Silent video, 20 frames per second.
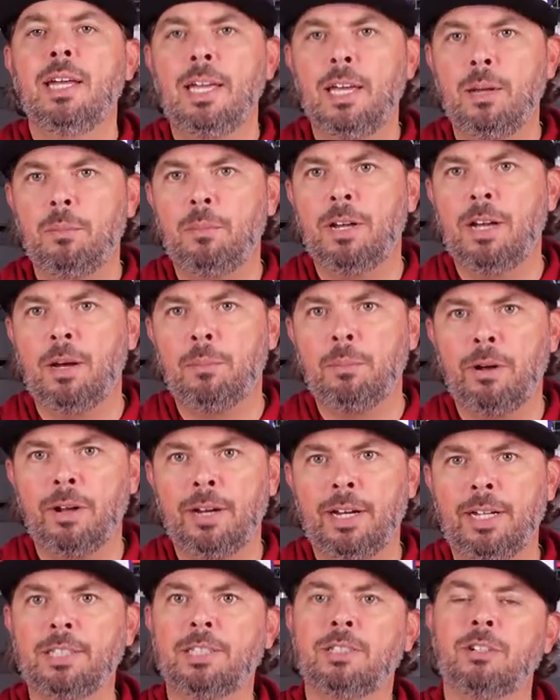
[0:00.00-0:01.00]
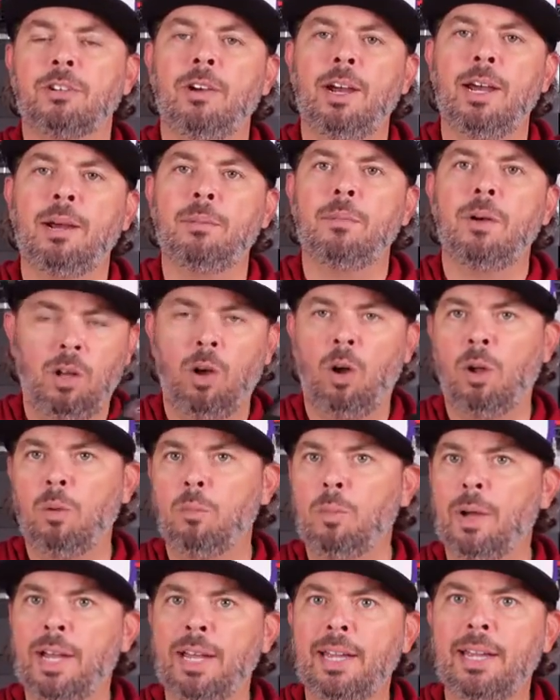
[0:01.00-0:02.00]
Hit me up on Instagram. All
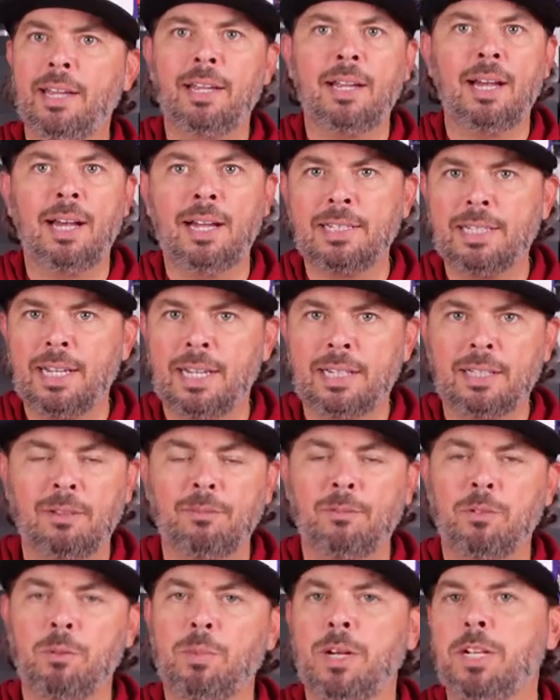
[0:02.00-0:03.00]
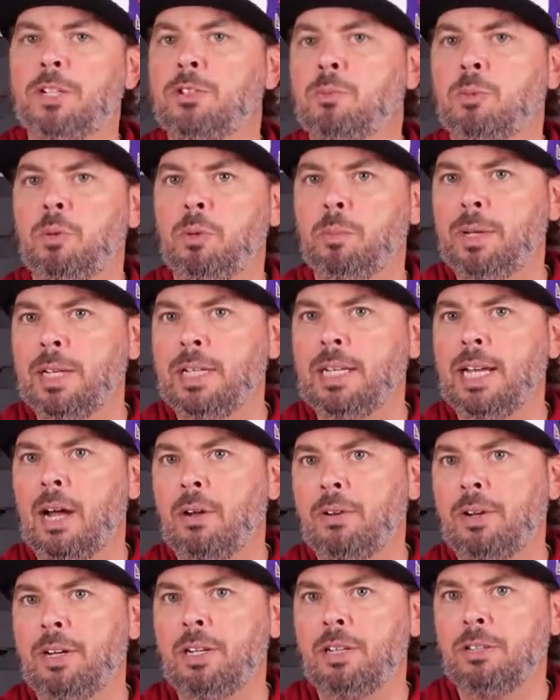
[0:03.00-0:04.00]
my contact information will be
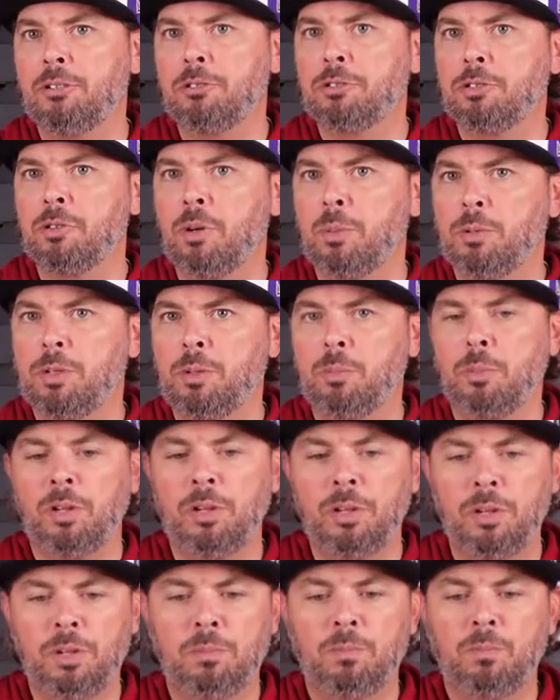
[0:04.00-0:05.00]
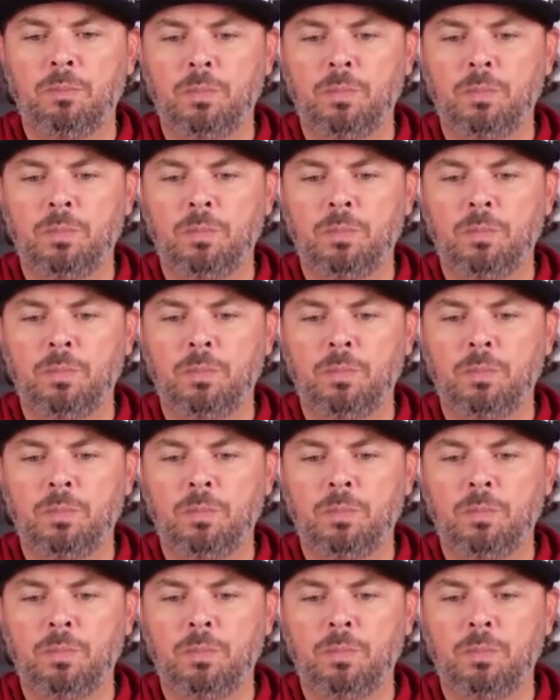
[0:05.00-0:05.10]
down in the description below.